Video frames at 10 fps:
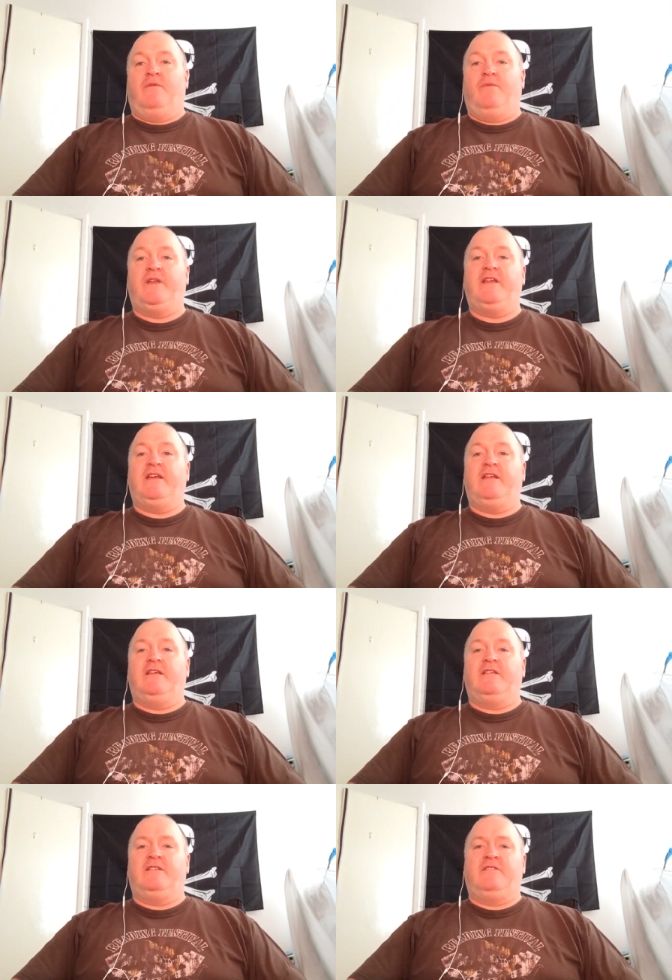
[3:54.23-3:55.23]
We need
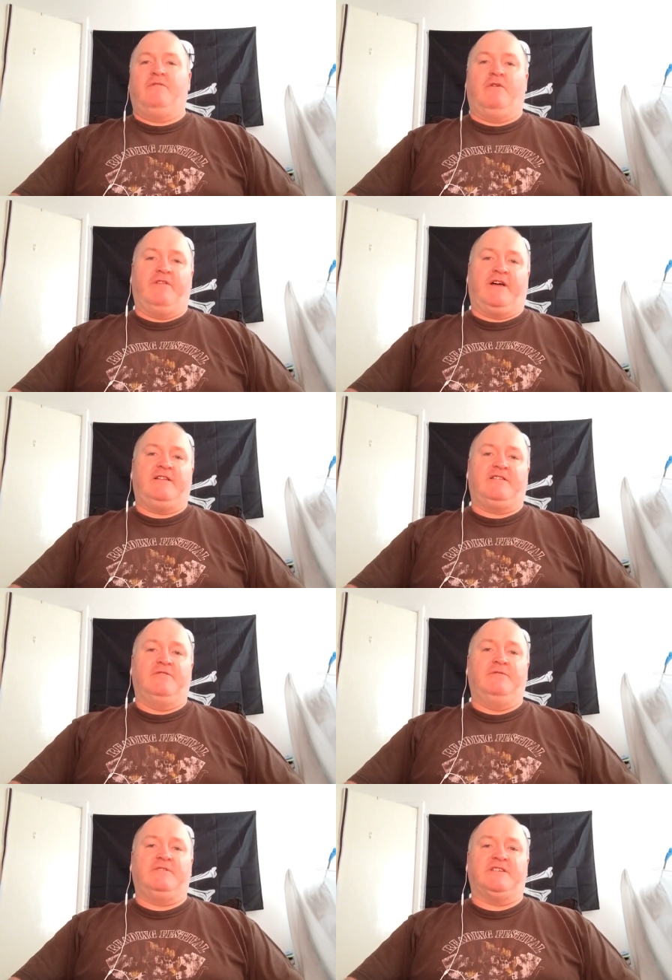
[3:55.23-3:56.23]
all that,
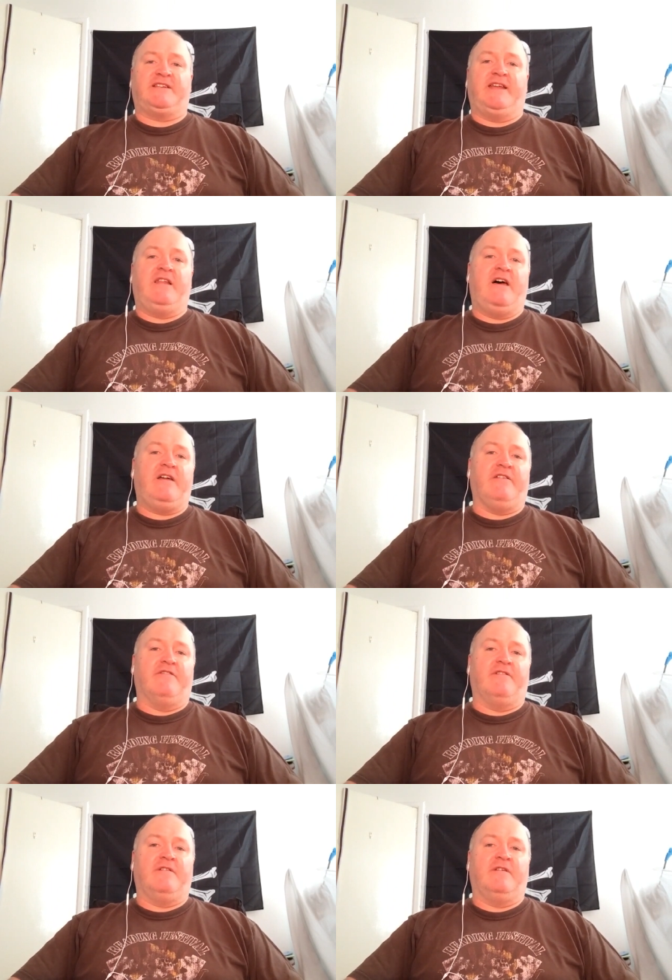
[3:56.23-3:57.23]
you know, to stay
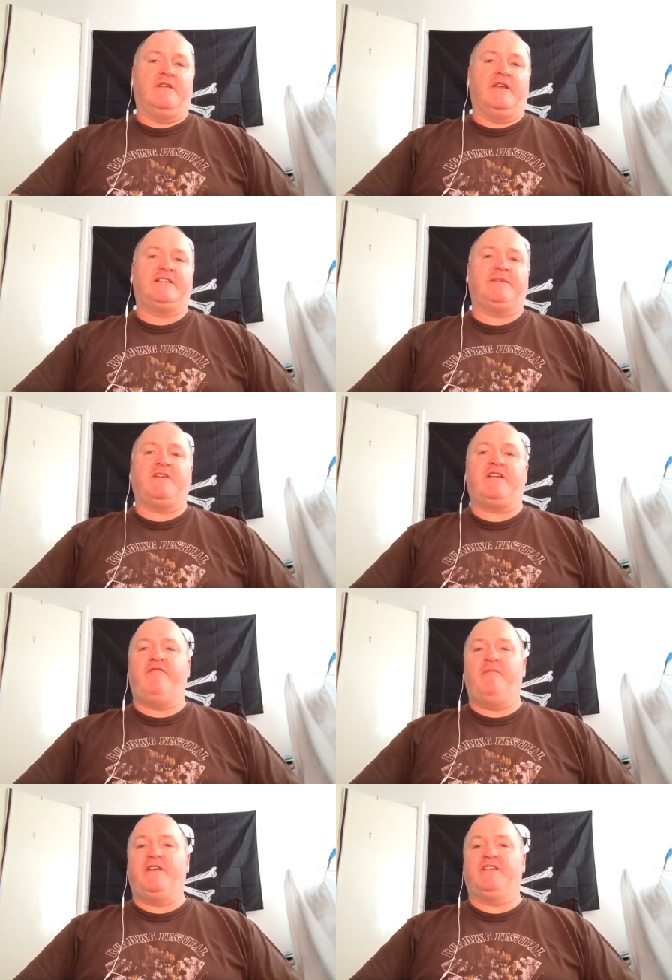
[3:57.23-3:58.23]
alive. Except the
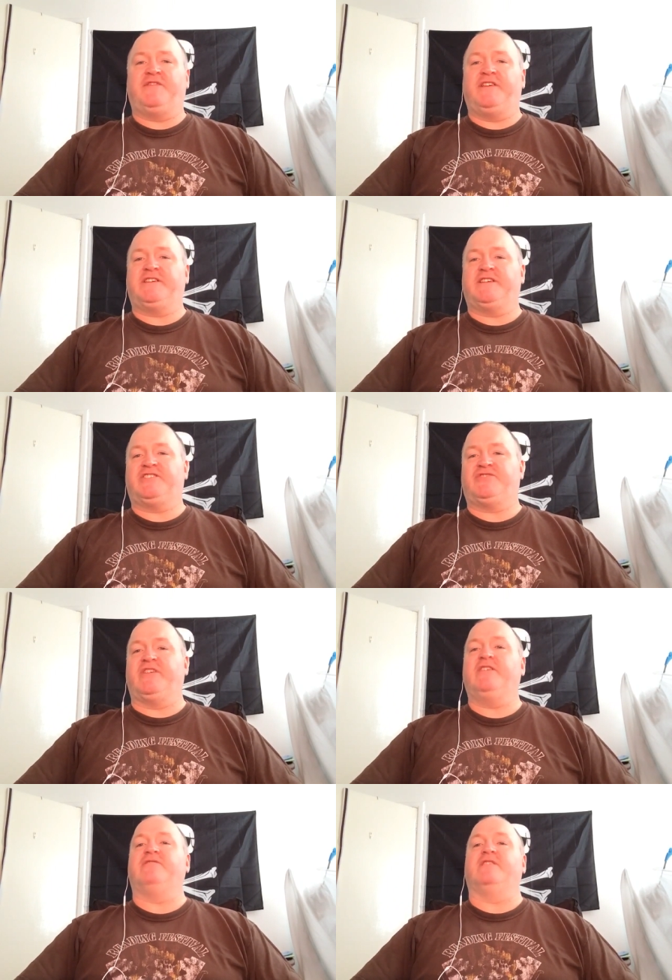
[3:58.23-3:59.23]
government is facing a
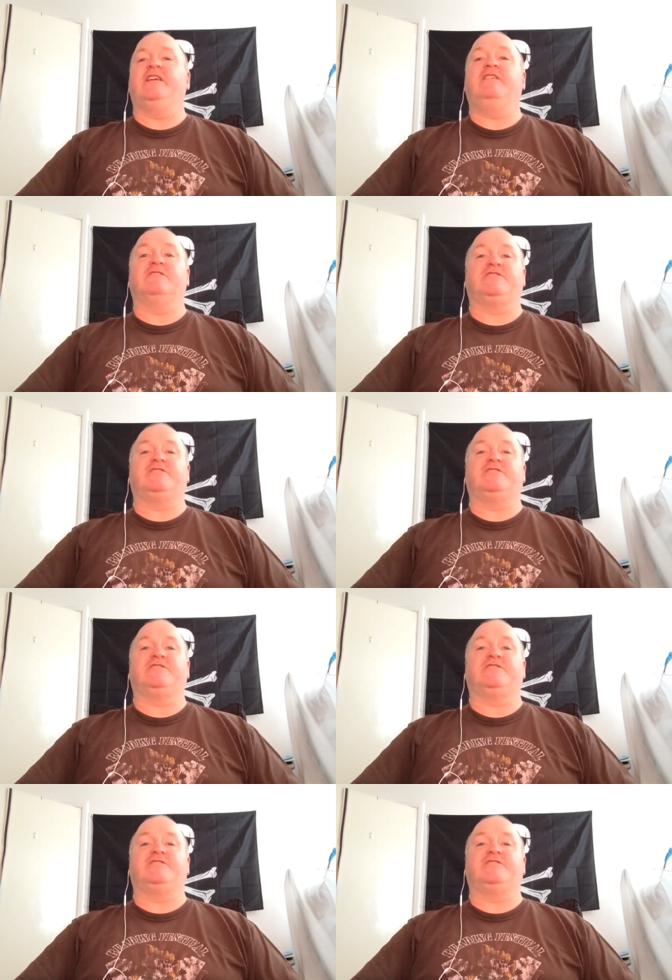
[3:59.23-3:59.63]
string of legal